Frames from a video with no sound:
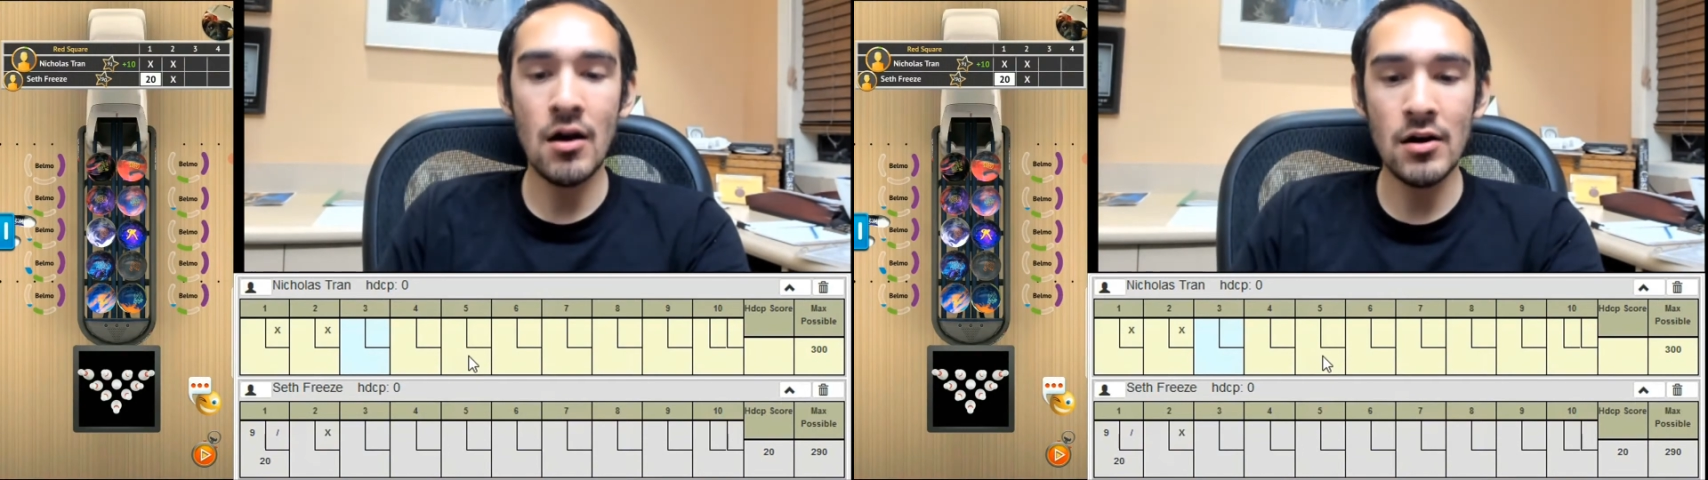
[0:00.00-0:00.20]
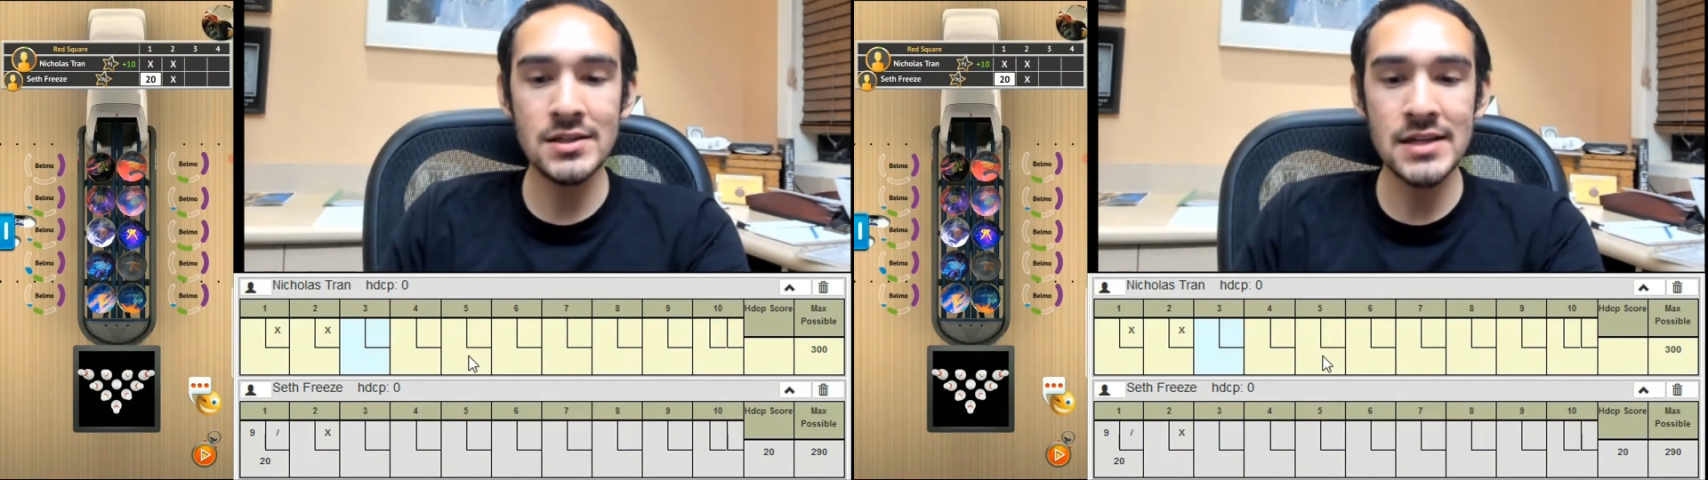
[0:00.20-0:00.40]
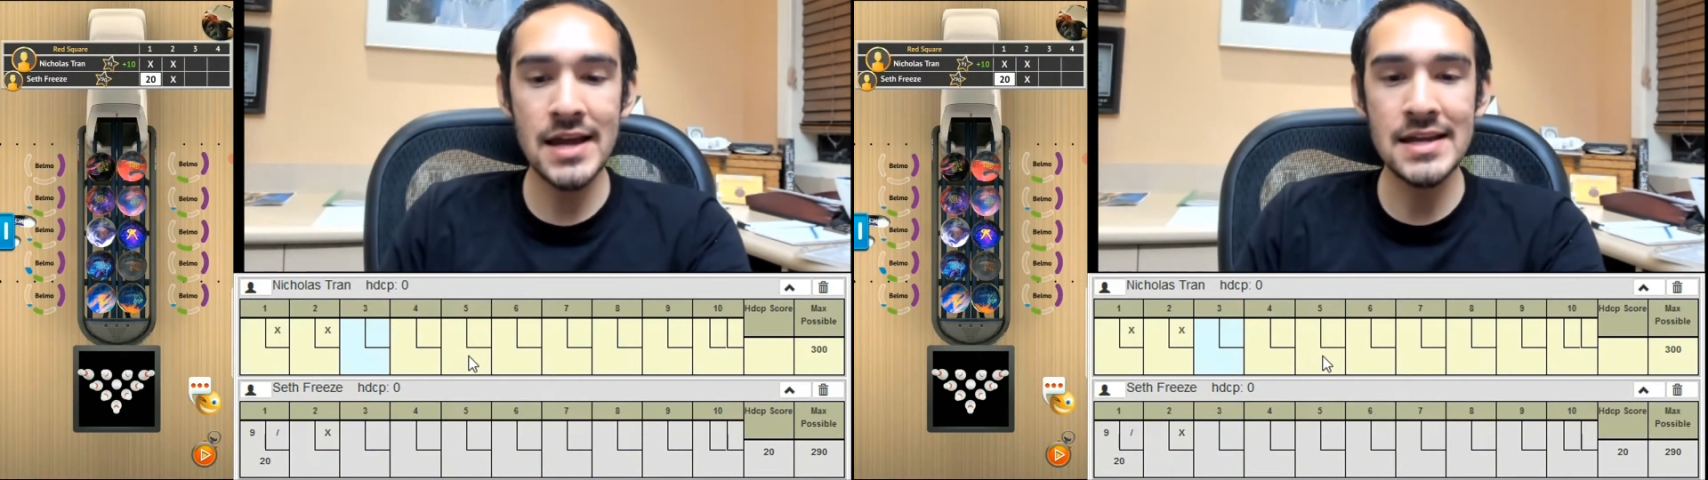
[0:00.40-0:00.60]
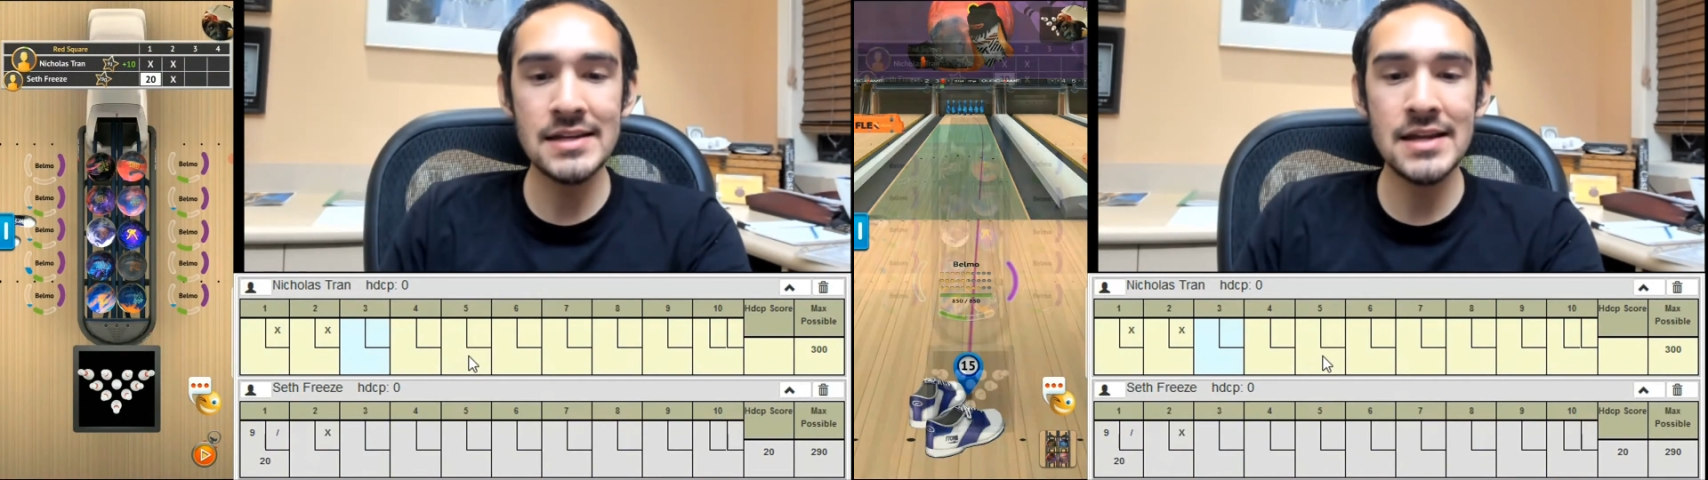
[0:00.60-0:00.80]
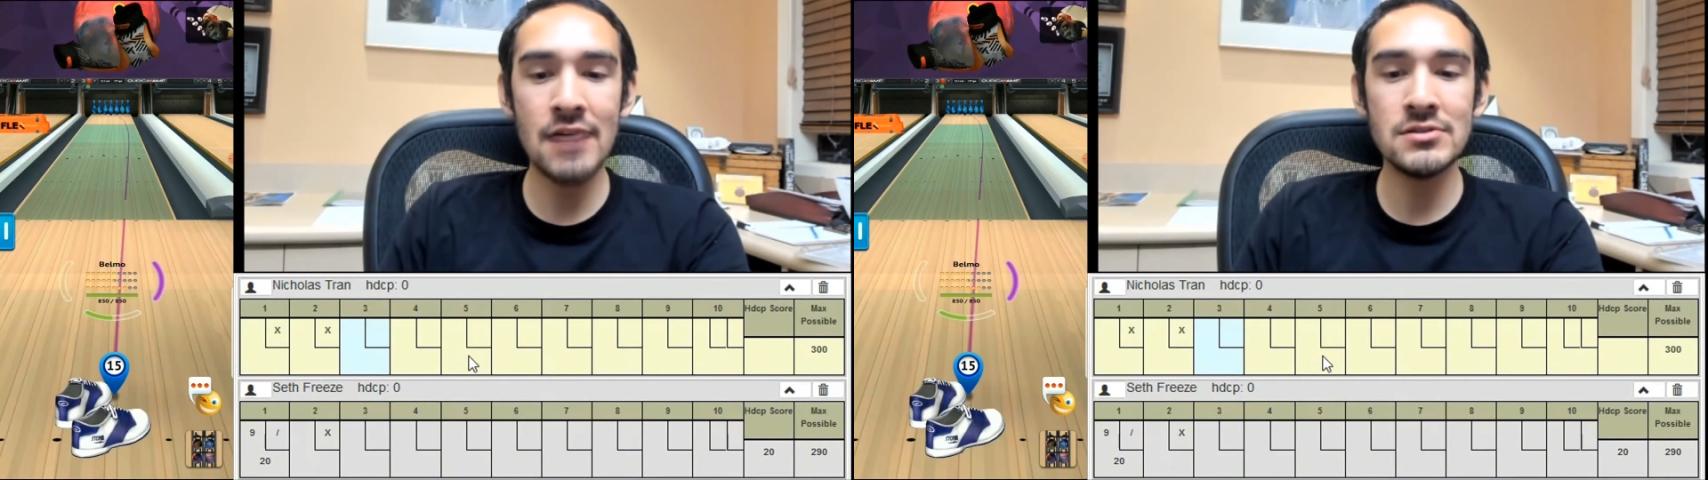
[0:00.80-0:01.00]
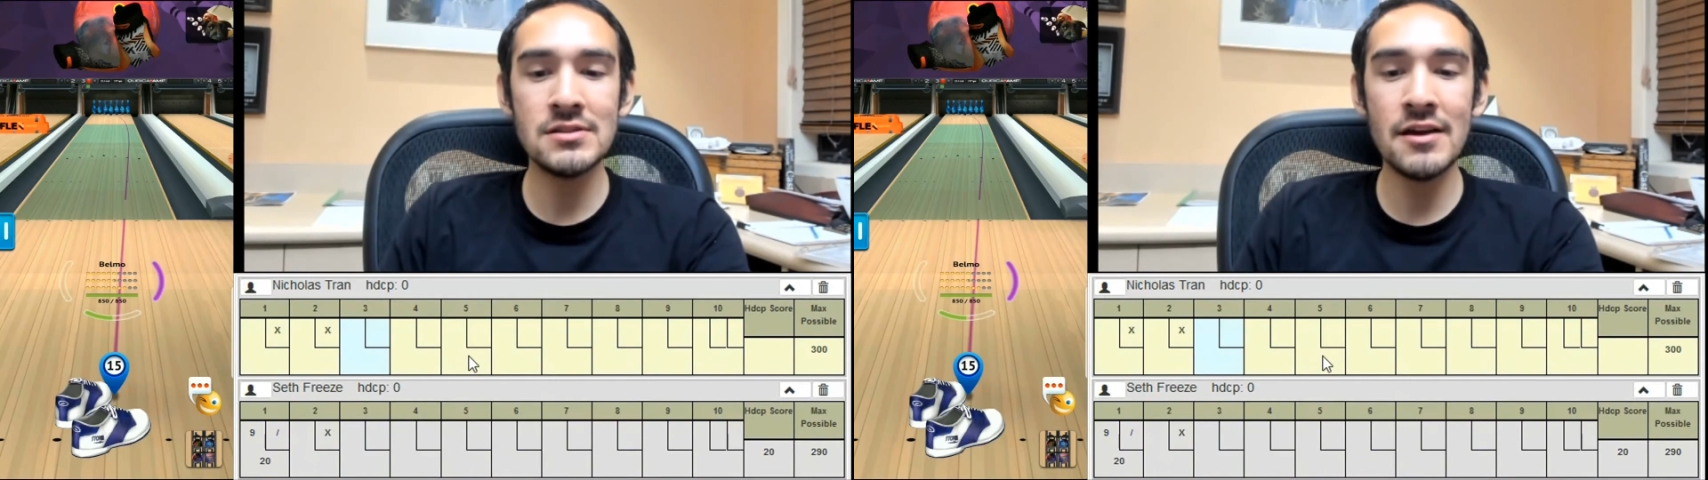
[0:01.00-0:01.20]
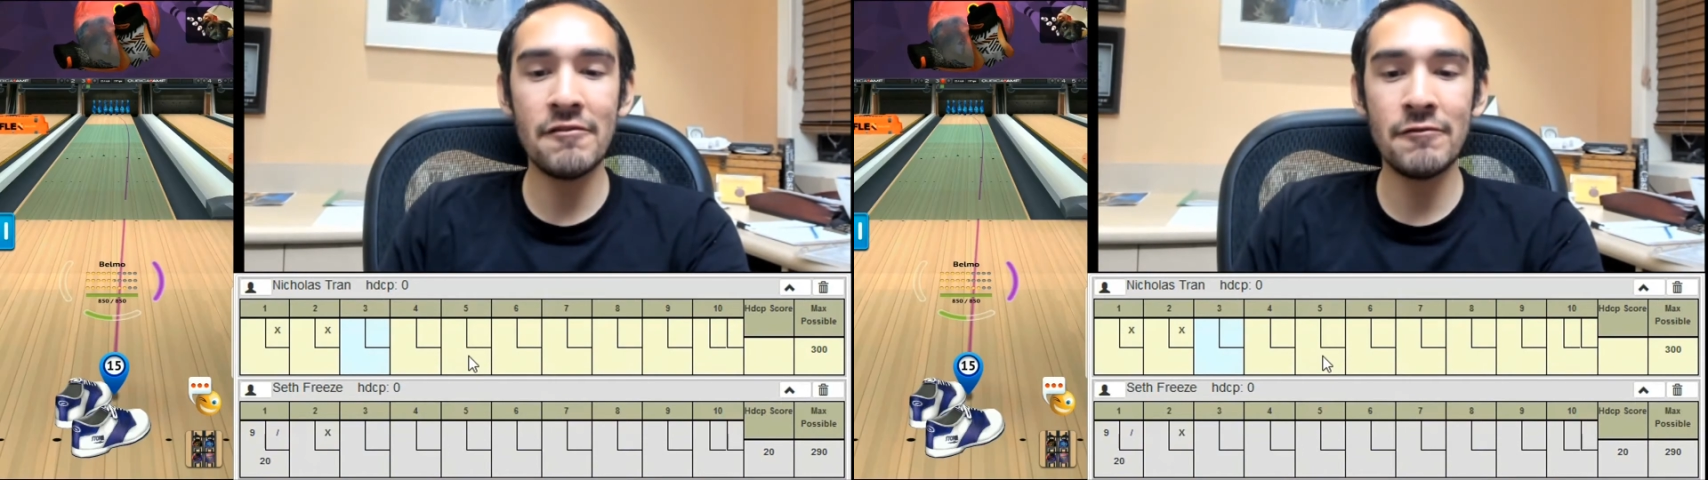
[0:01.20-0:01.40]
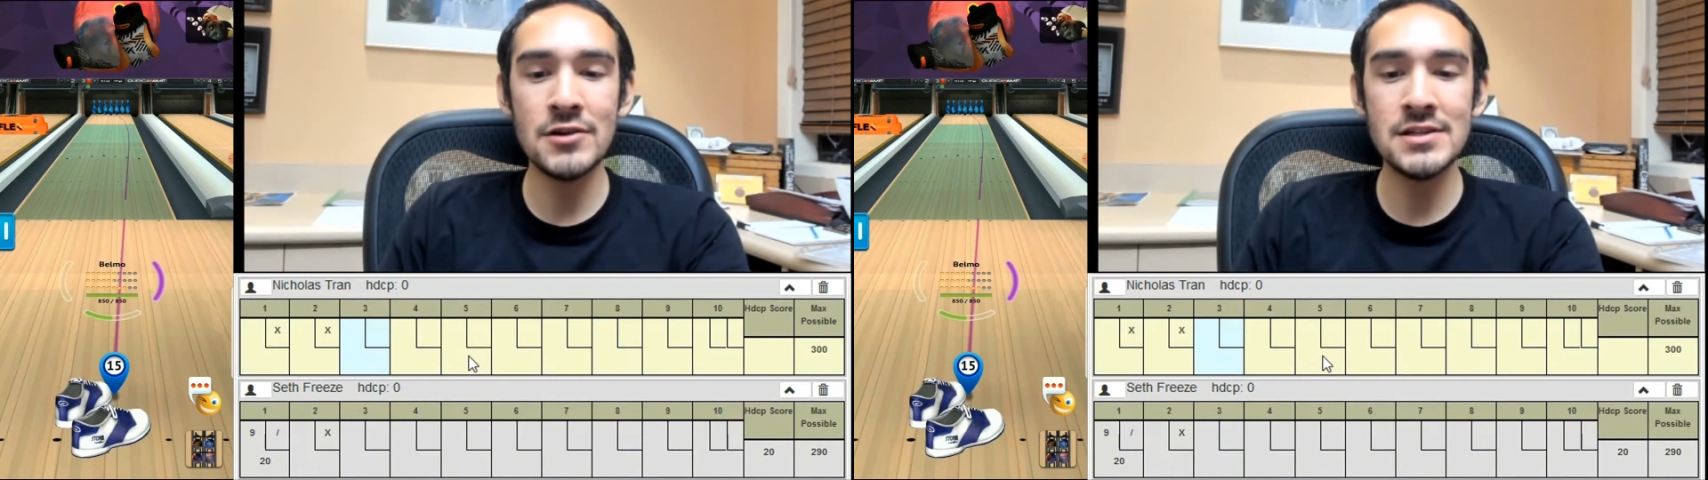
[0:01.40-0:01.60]
on taking down
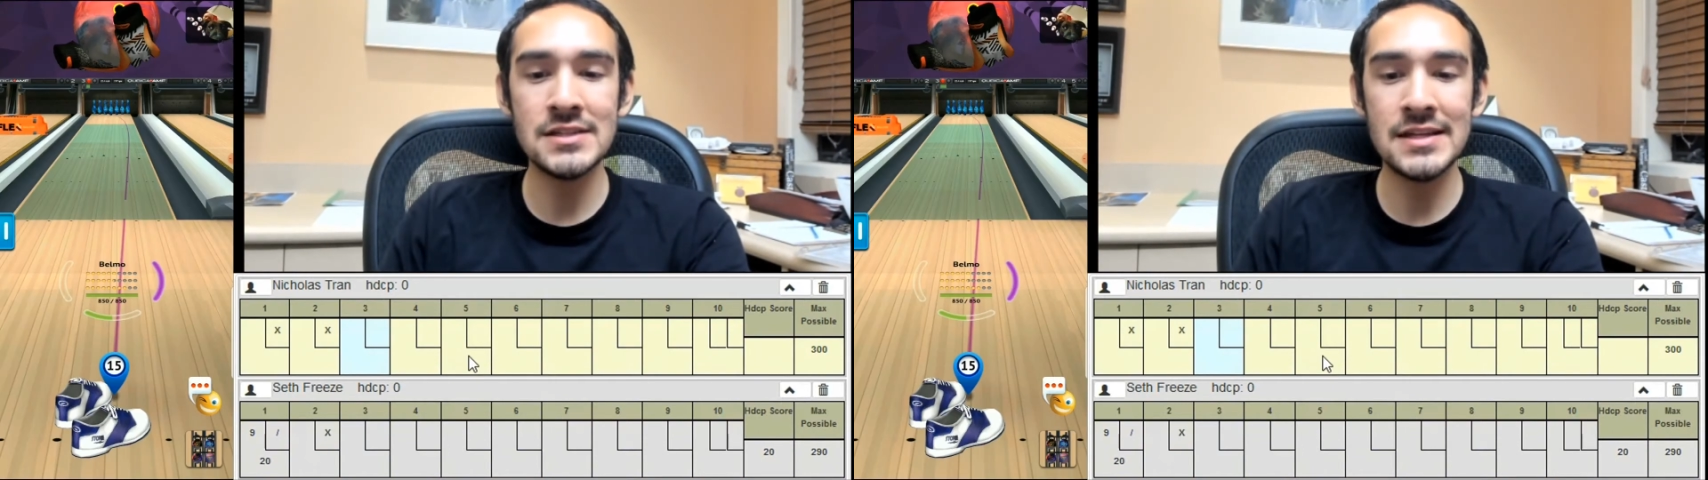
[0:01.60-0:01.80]
Seth Freeze,